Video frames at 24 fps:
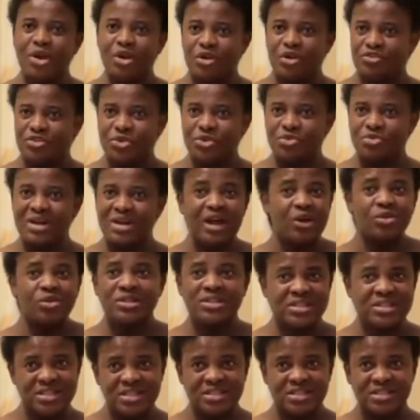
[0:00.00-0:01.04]
will love you, na
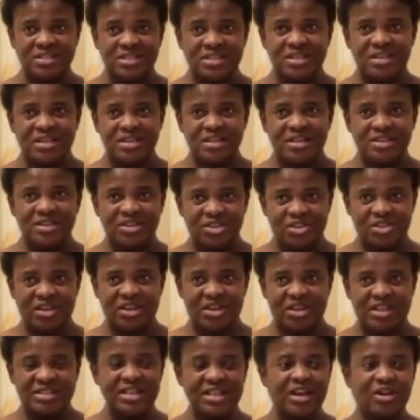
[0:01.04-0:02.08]
good thing. You know,
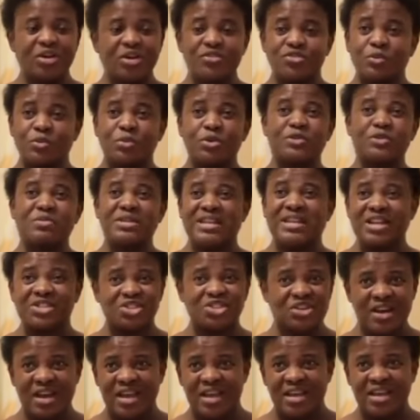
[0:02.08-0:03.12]
they understand love supposed to be
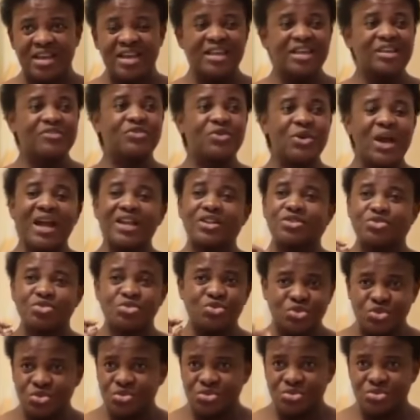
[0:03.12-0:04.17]
natural. If you add
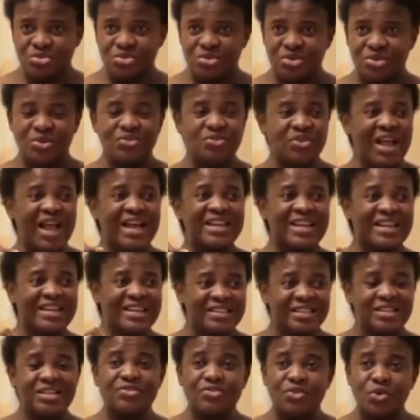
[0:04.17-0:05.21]
juju, if you add
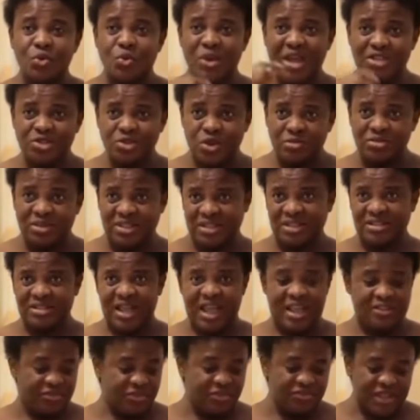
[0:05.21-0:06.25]
anything, if you wear something,
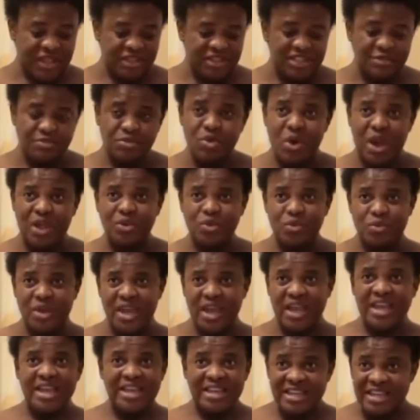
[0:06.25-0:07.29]
like if now this blue eye you
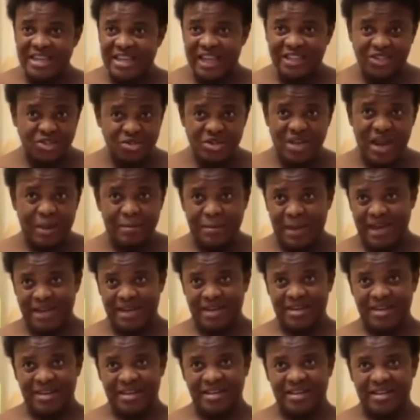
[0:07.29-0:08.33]
wear, it gets you that
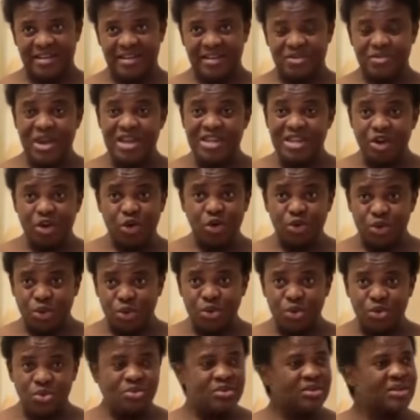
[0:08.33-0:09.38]
man. Where they
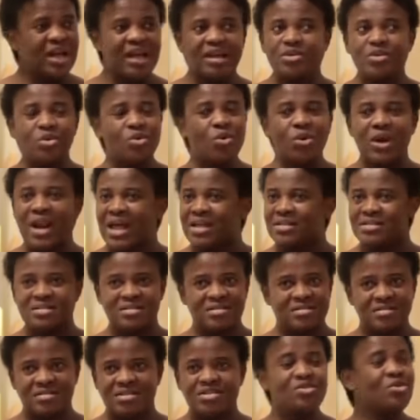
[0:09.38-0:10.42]
control. Now you no go
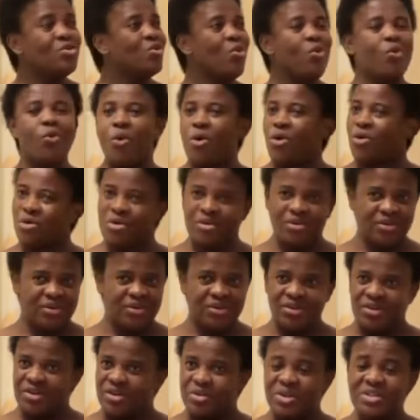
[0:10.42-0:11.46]
last. You no go walk.
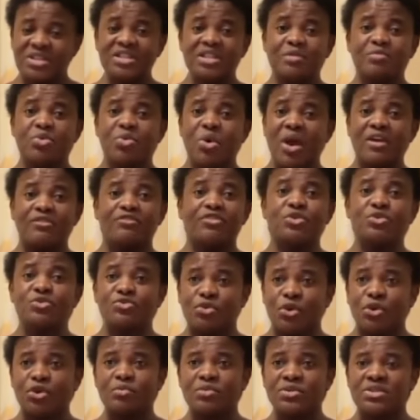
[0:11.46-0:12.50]
Waiting the blue eye fit
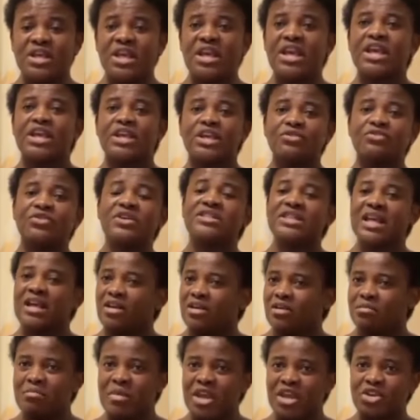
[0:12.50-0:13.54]
do for you, be say, if
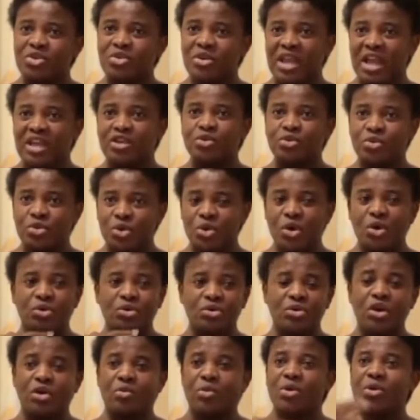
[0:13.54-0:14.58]
it make you get good luck
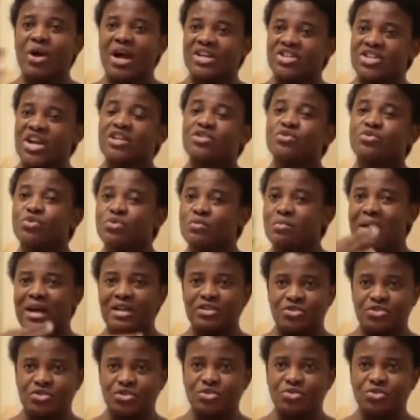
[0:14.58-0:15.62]
will go attract good
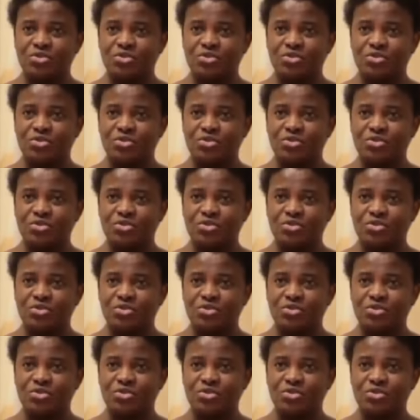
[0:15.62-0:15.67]
man to